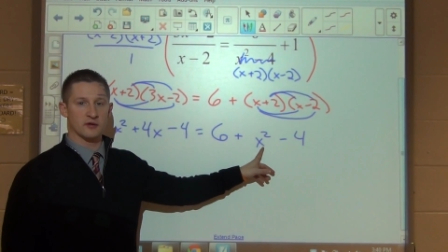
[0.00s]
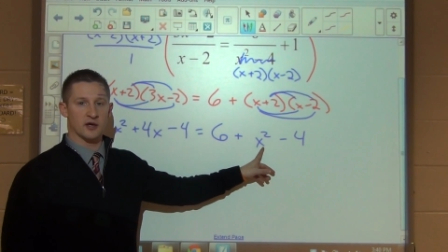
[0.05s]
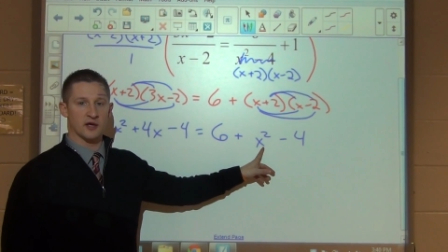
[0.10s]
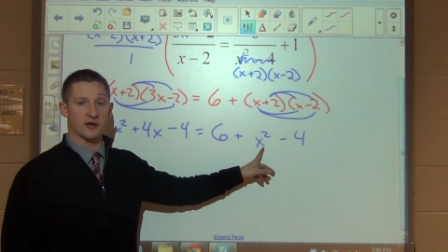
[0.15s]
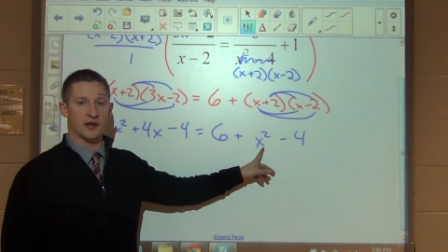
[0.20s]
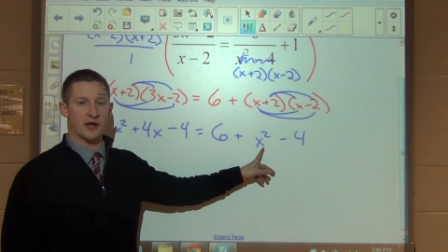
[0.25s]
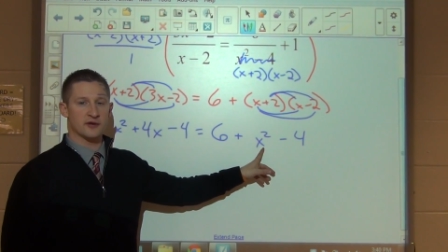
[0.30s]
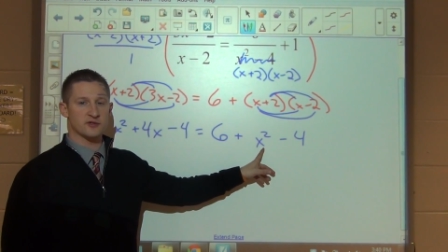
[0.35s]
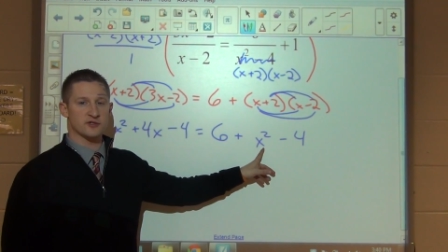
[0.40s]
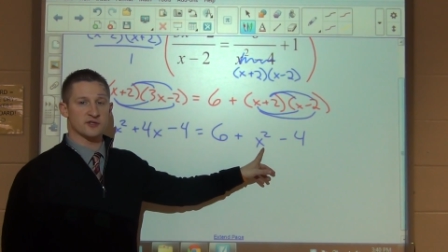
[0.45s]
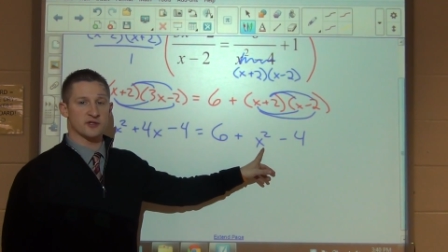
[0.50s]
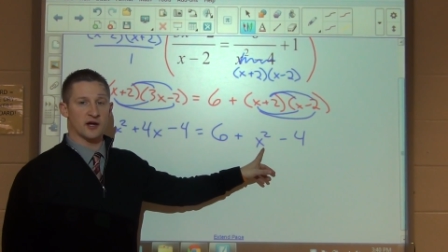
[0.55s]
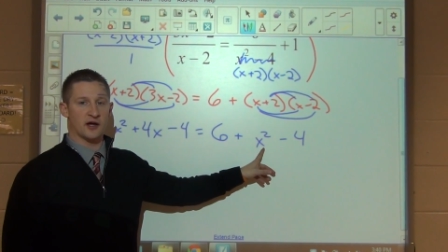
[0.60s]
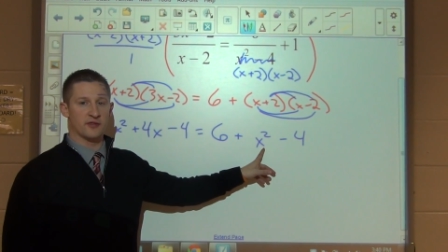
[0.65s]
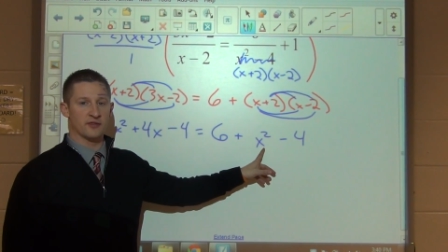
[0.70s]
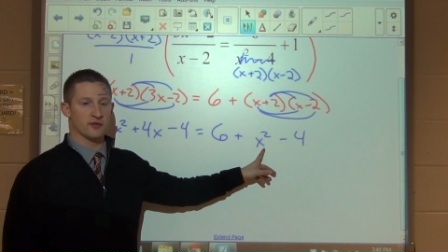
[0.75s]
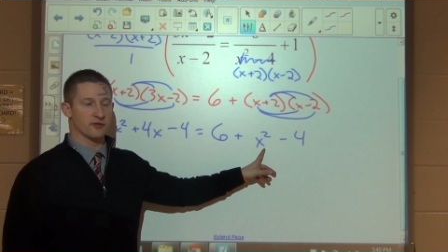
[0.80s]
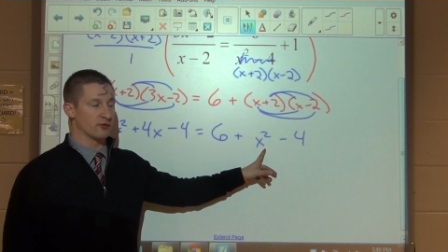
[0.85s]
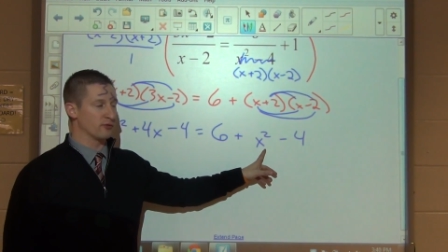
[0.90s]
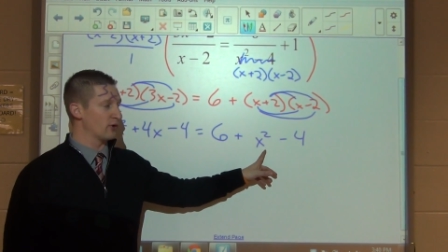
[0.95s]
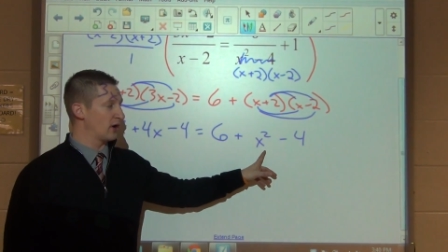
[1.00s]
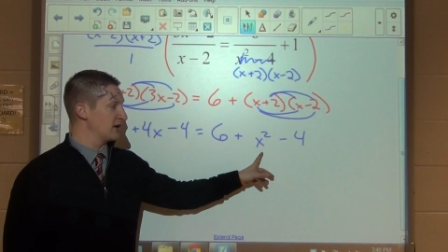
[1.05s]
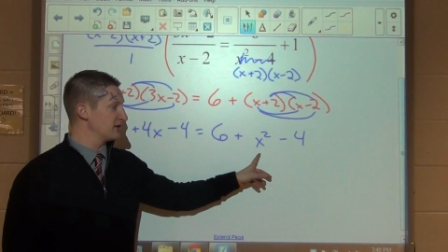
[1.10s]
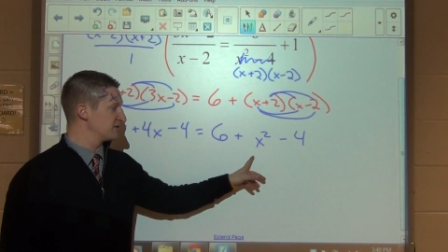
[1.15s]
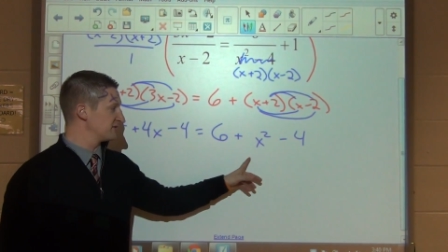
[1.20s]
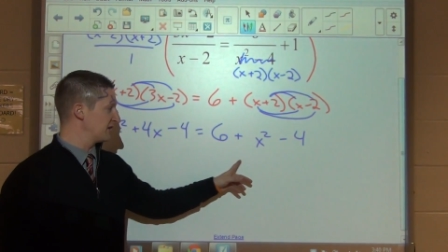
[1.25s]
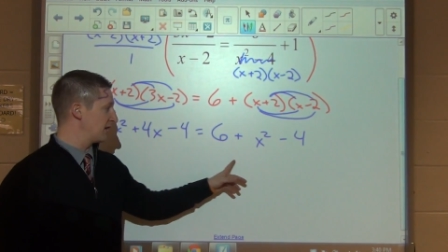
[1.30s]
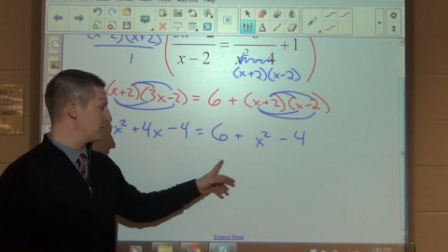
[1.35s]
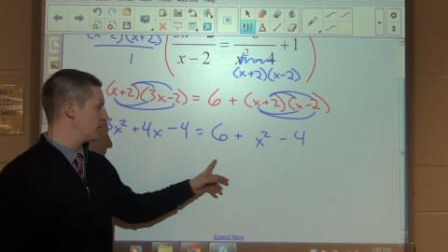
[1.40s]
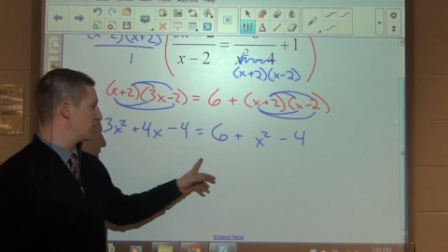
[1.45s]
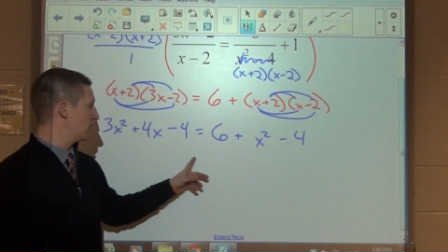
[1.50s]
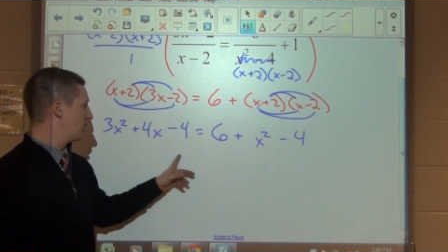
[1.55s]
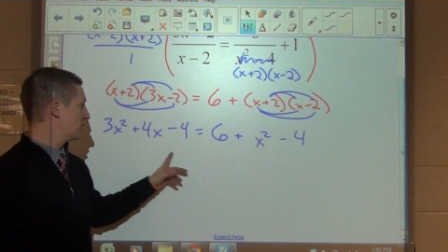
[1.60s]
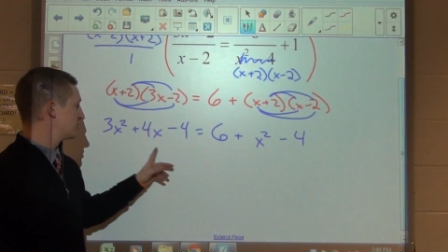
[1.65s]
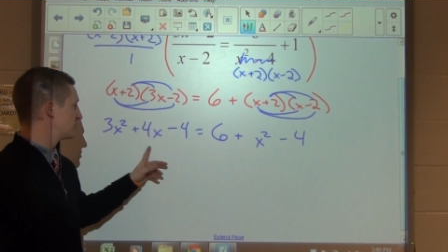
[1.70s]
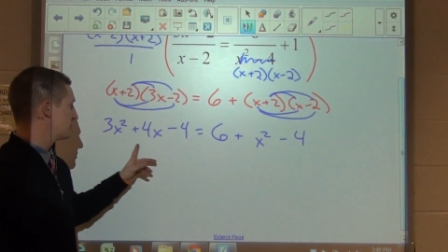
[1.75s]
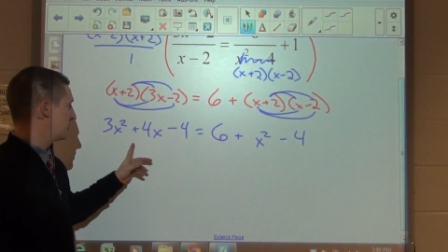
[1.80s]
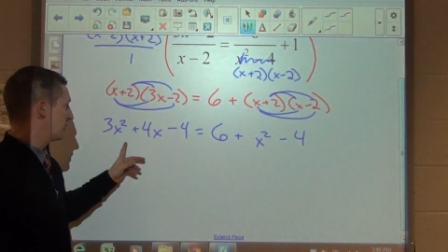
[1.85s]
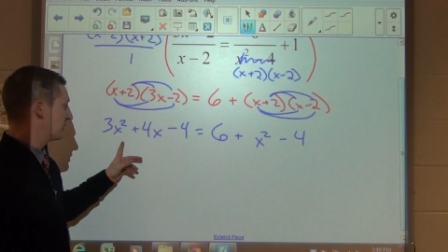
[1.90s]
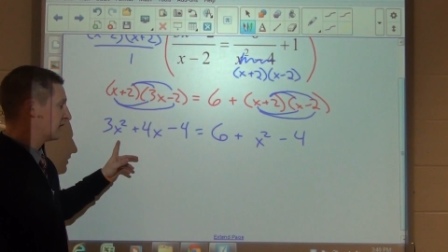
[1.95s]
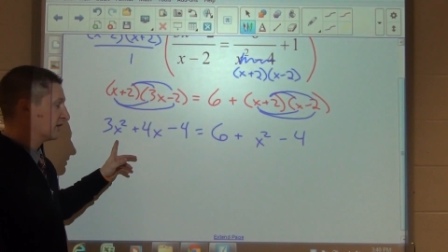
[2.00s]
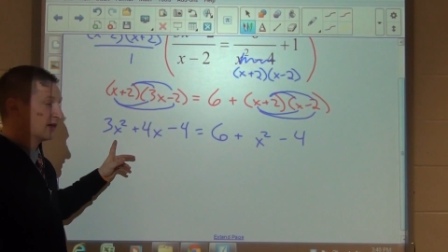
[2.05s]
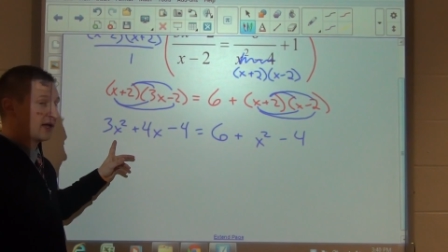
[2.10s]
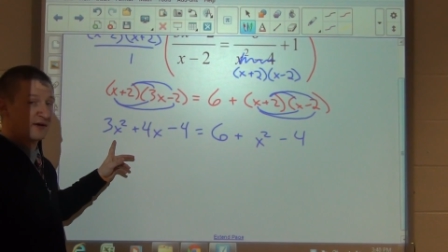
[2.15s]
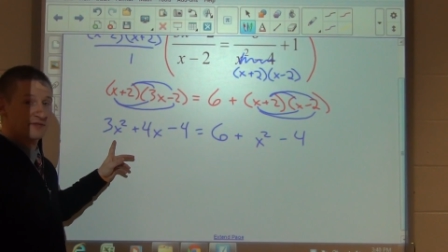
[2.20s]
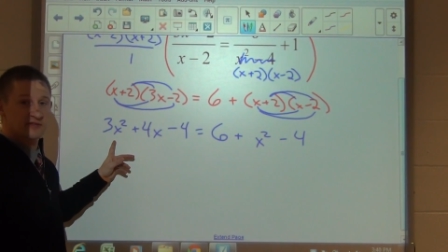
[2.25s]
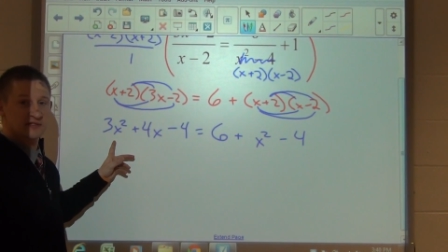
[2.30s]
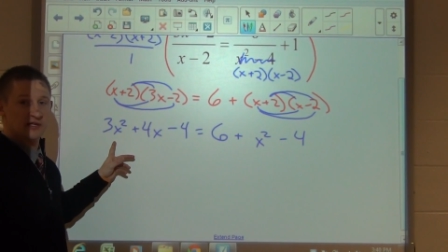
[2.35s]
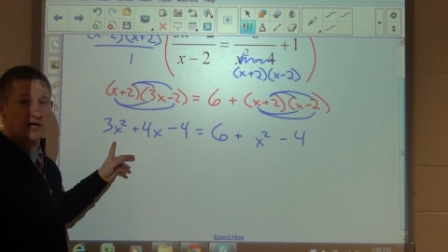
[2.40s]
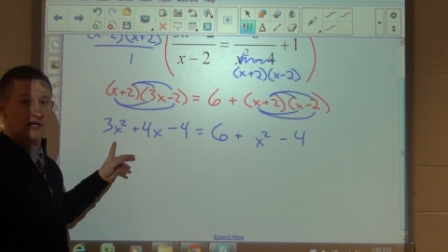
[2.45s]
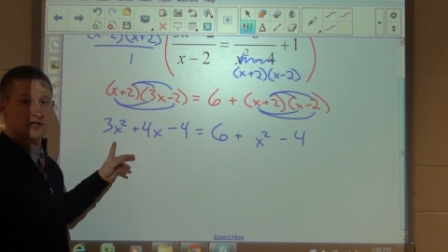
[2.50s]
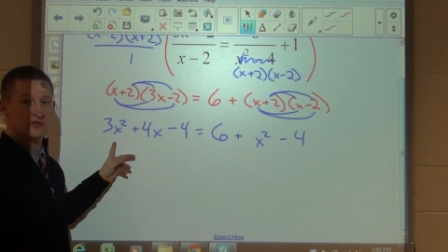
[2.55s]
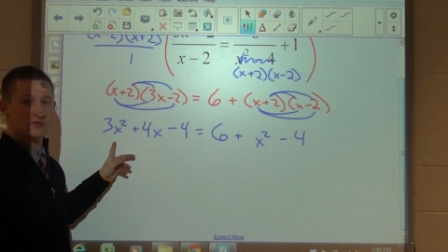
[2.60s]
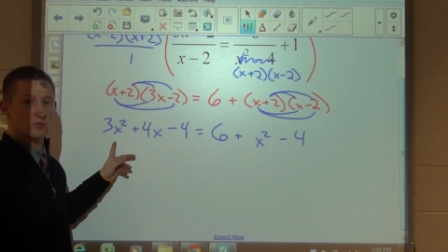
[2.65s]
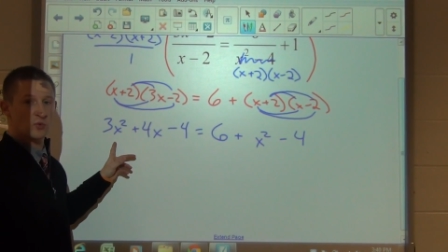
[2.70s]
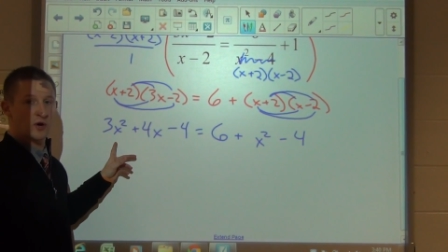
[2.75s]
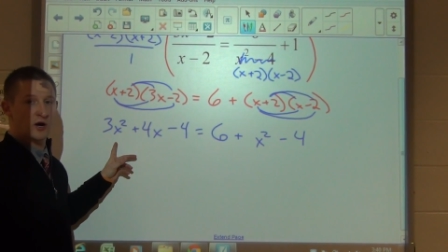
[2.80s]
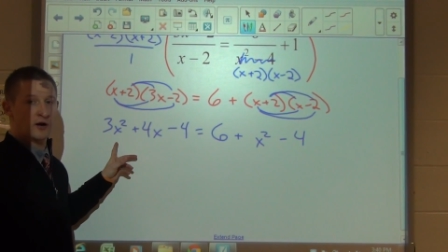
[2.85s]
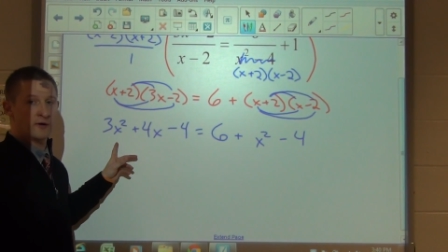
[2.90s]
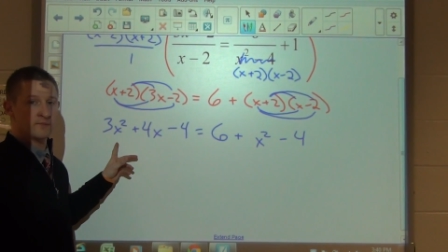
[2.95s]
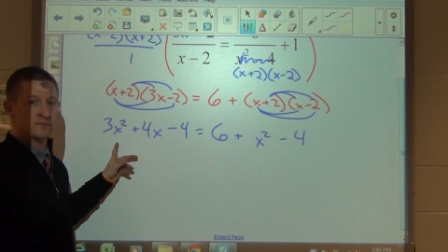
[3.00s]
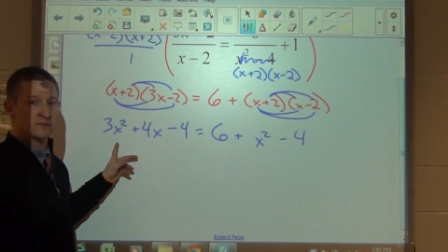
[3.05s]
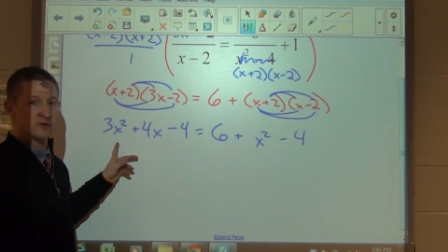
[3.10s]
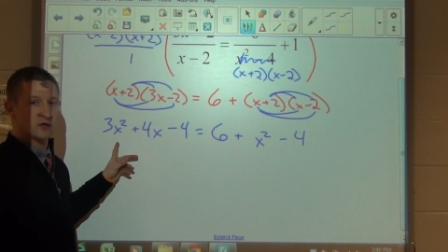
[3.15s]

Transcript: and not just on the right side, but also on the left side as well.